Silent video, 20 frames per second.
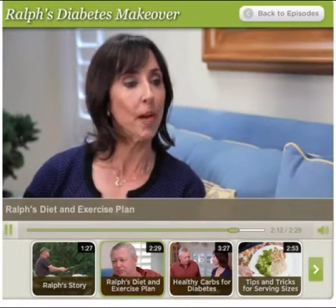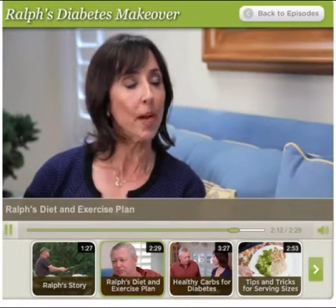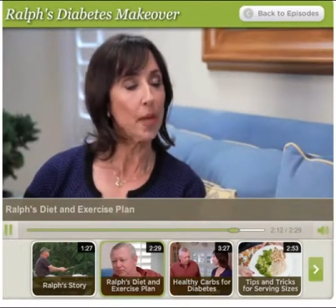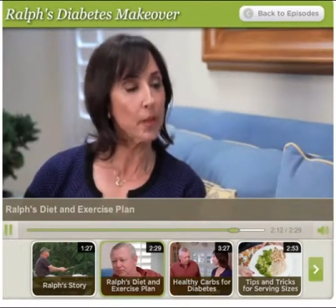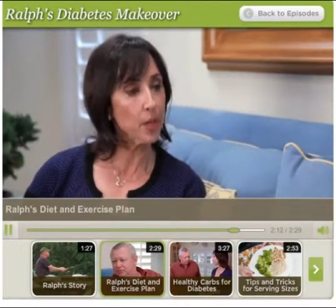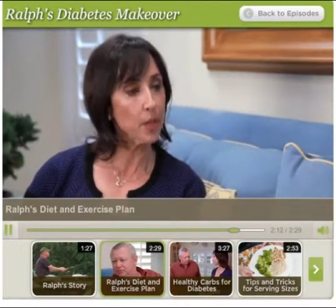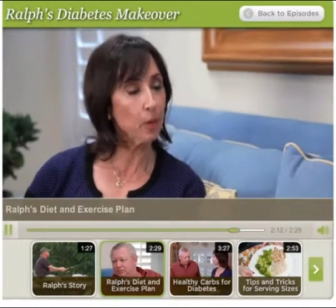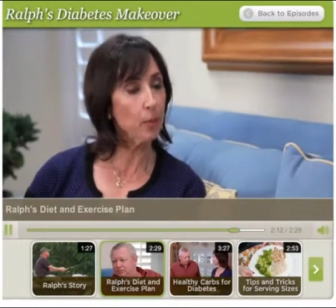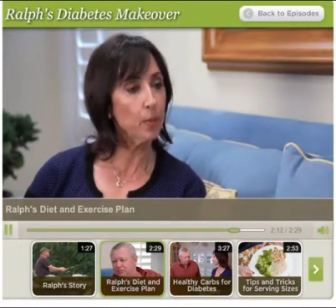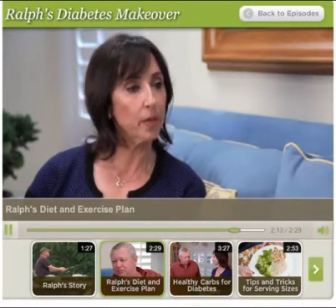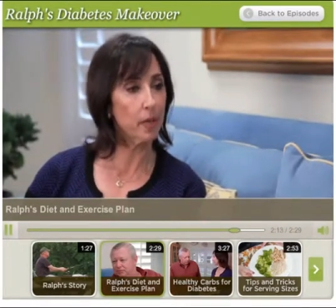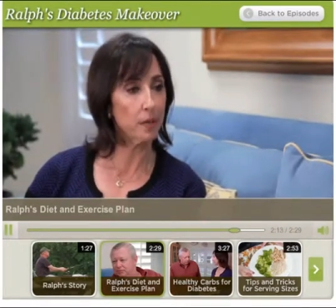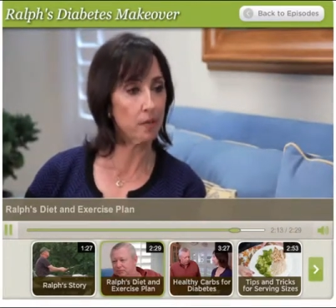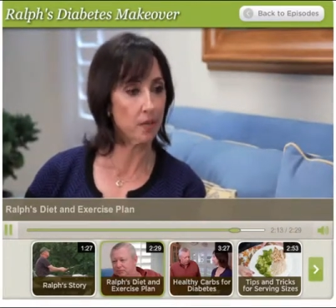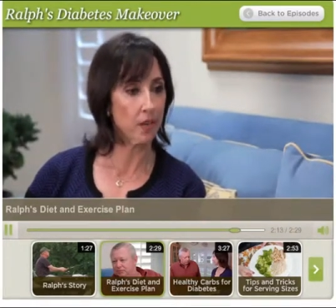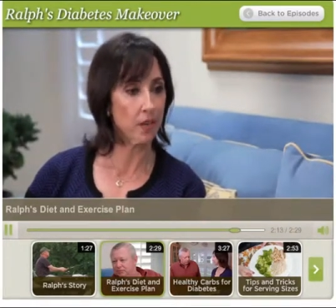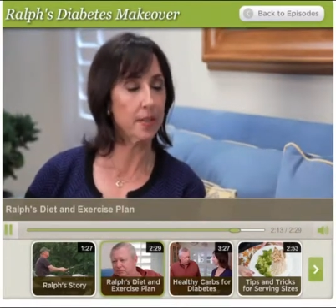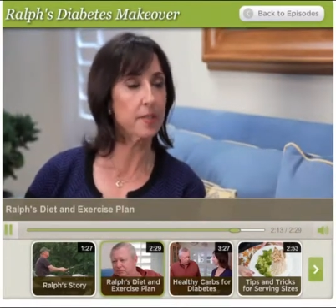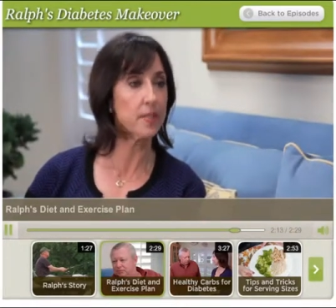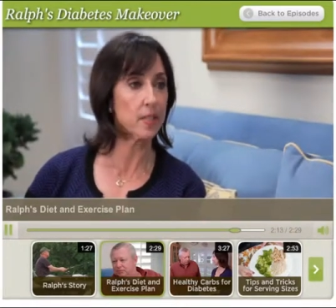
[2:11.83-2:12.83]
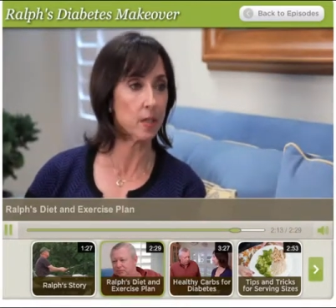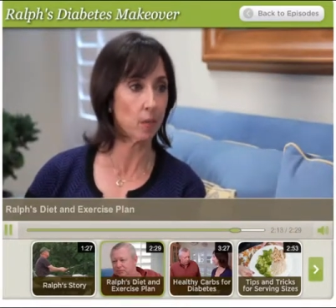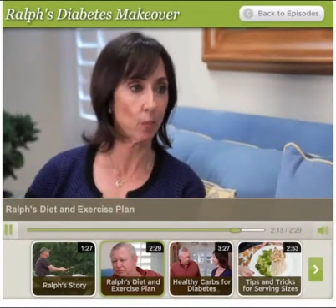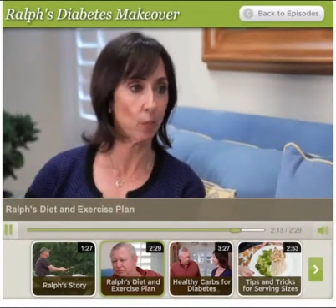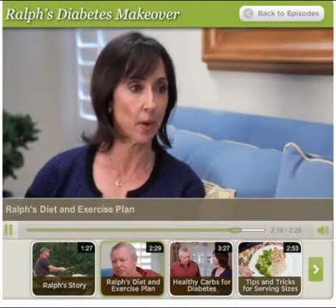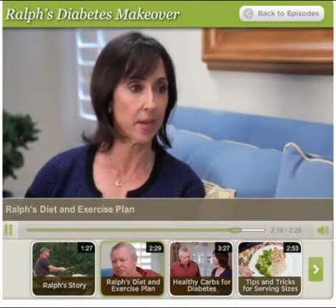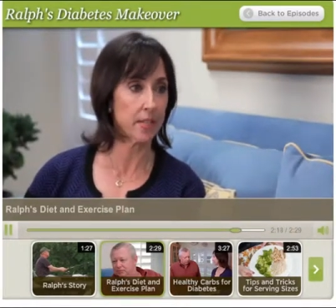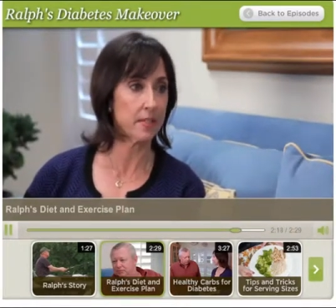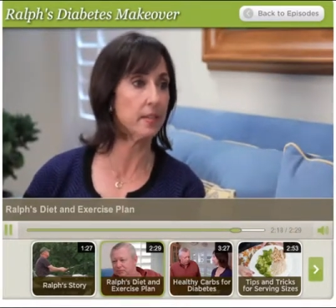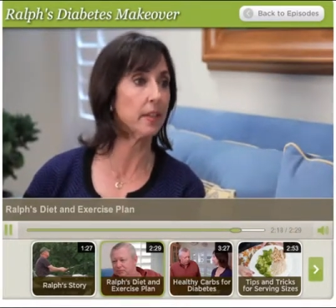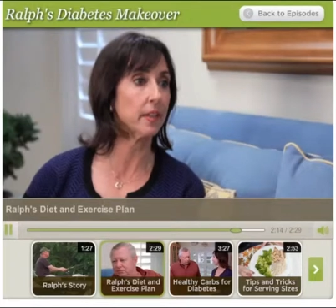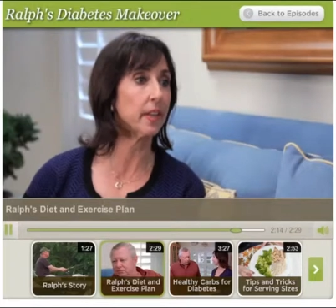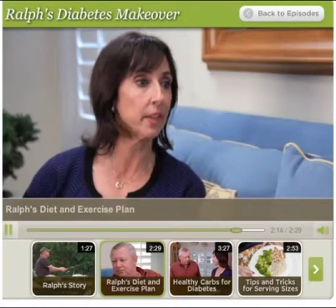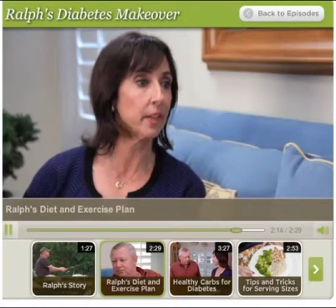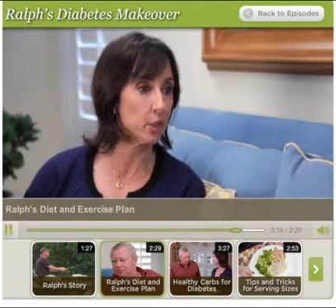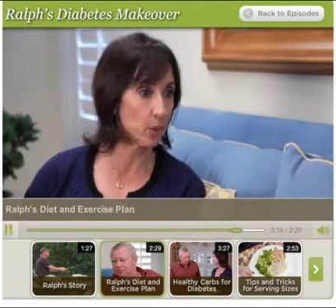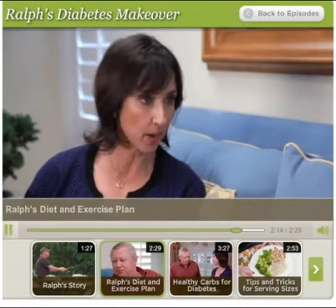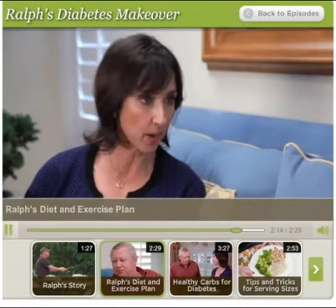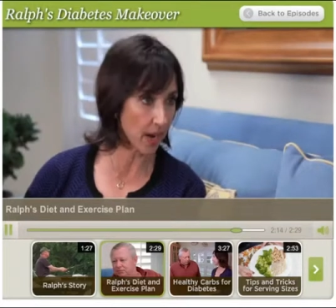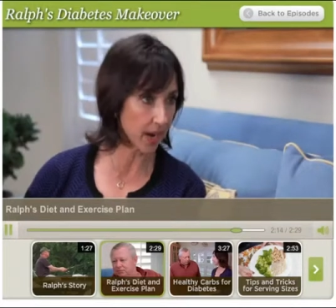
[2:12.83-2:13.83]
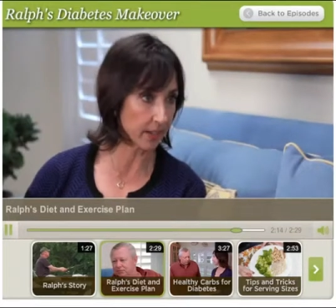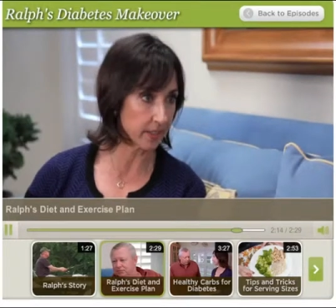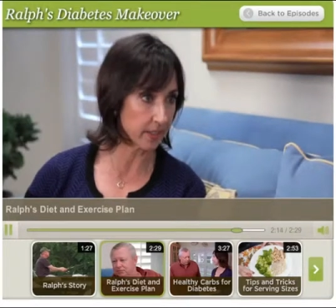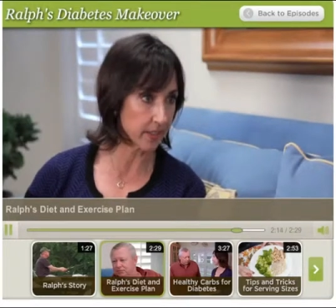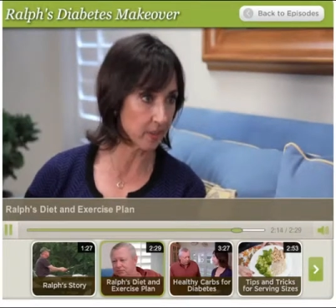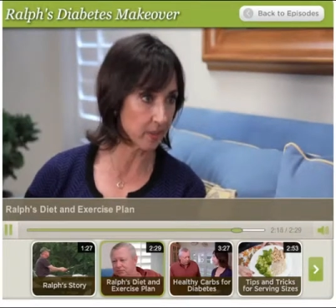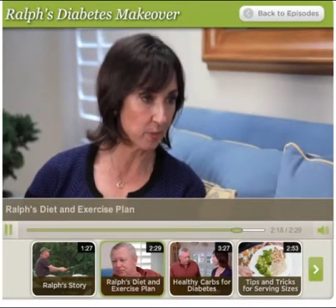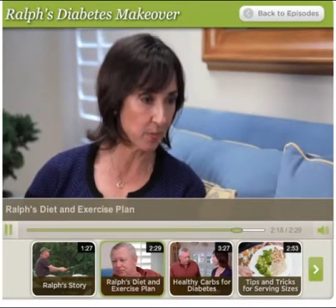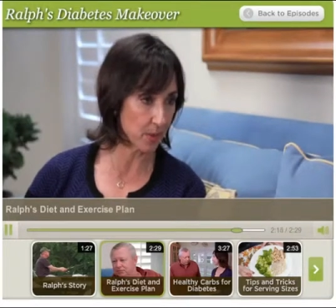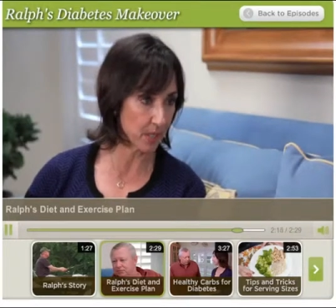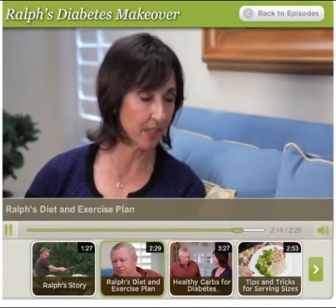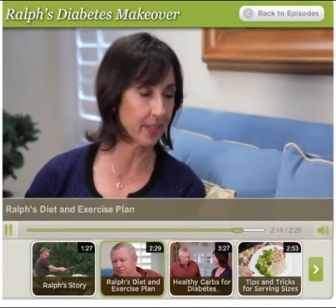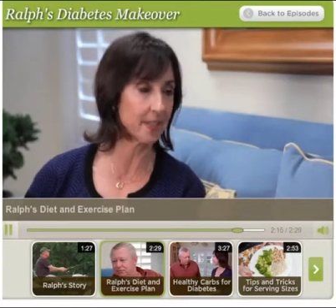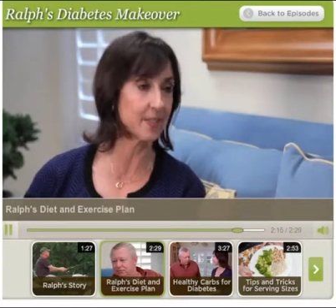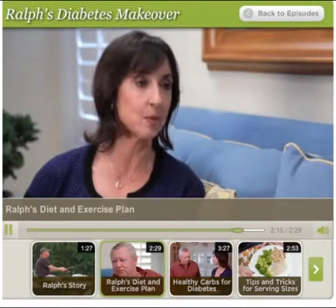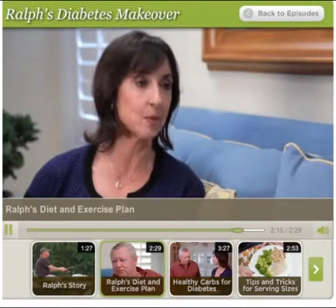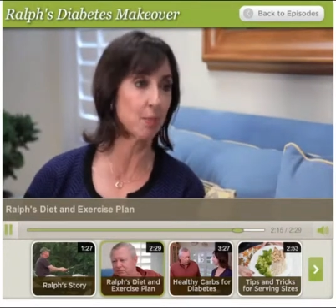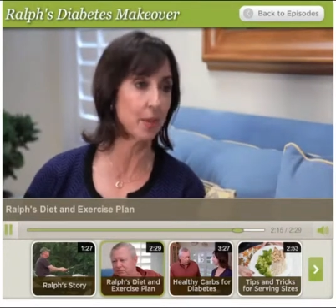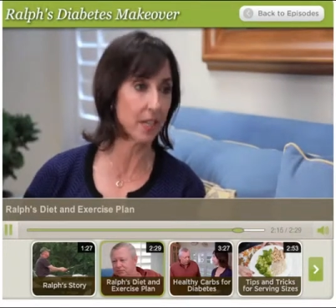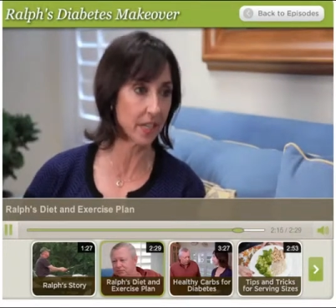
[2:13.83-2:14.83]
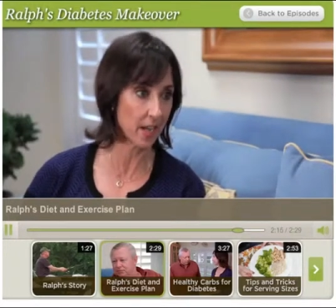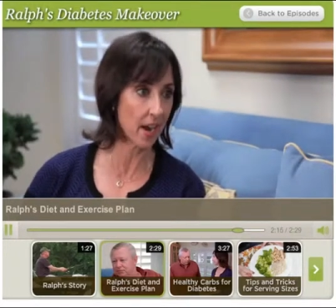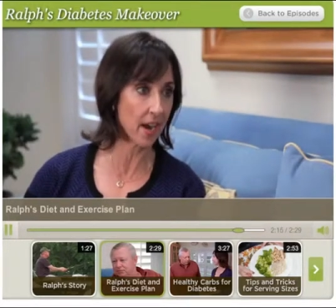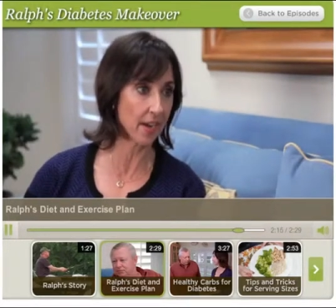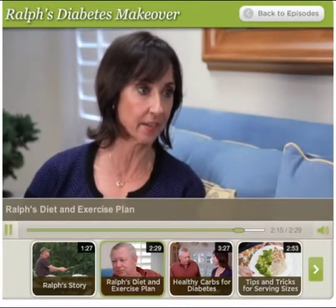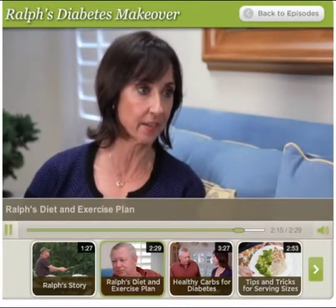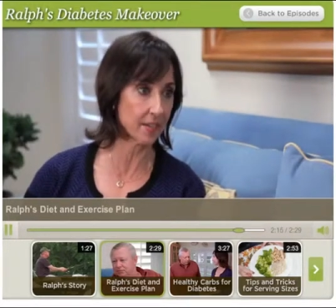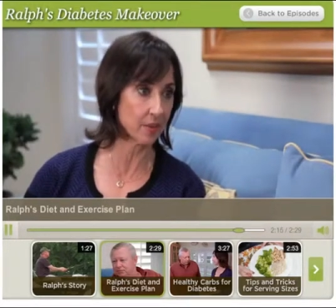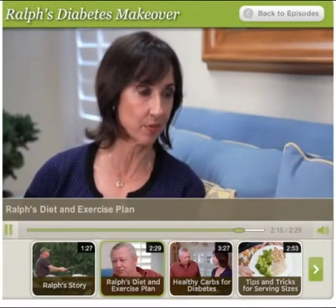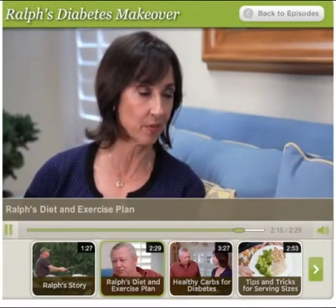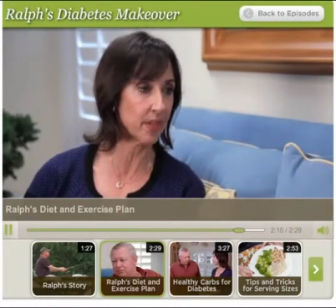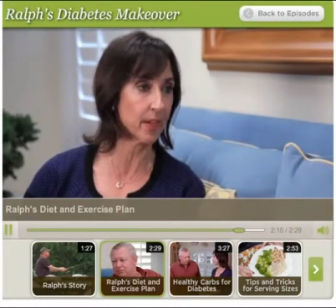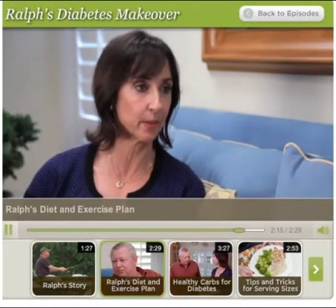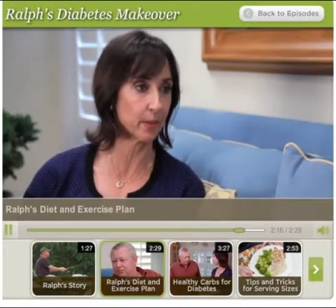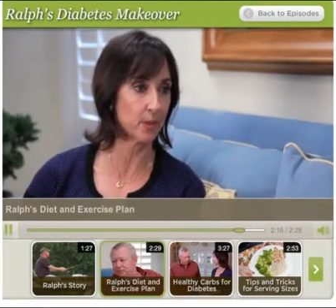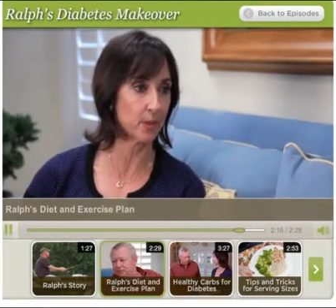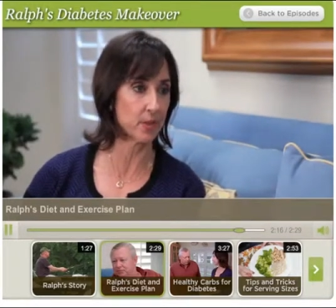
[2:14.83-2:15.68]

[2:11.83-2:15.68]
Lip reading: but I think we can find some ways to get you active because being active and